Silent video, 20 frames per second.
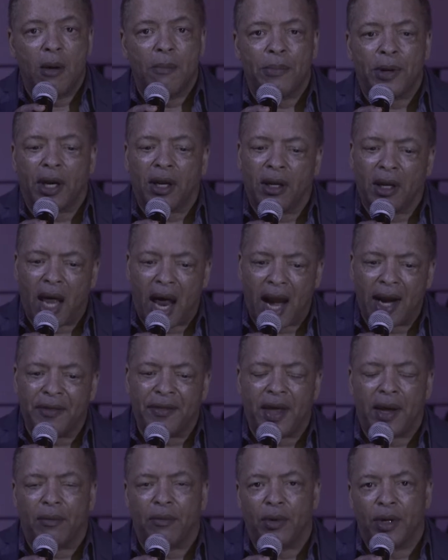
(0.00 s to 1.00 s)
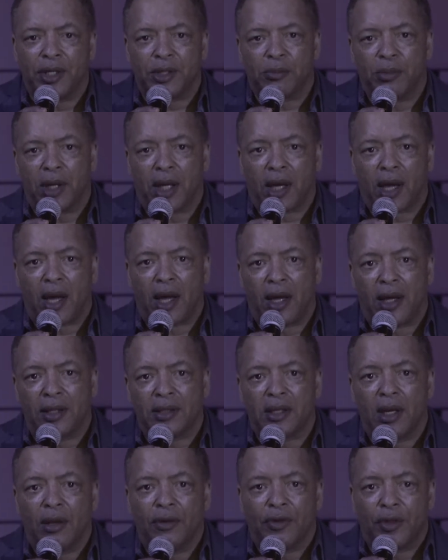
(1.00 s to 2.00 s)
But a lot of that was
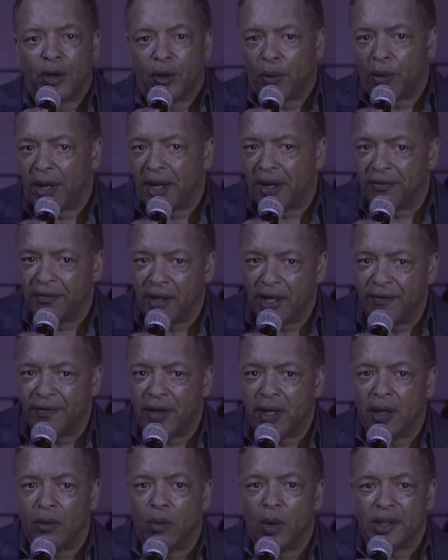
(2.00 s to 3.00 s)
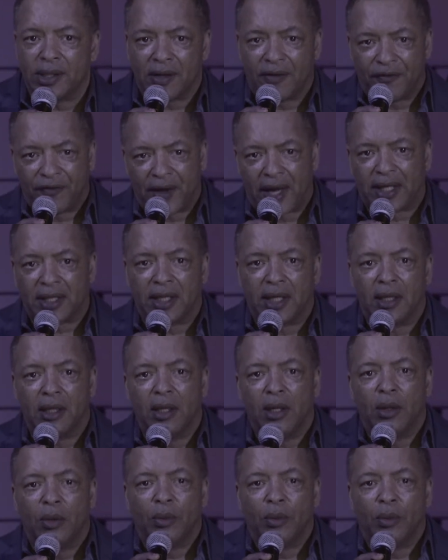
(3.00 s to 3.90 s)
because their way of living was affected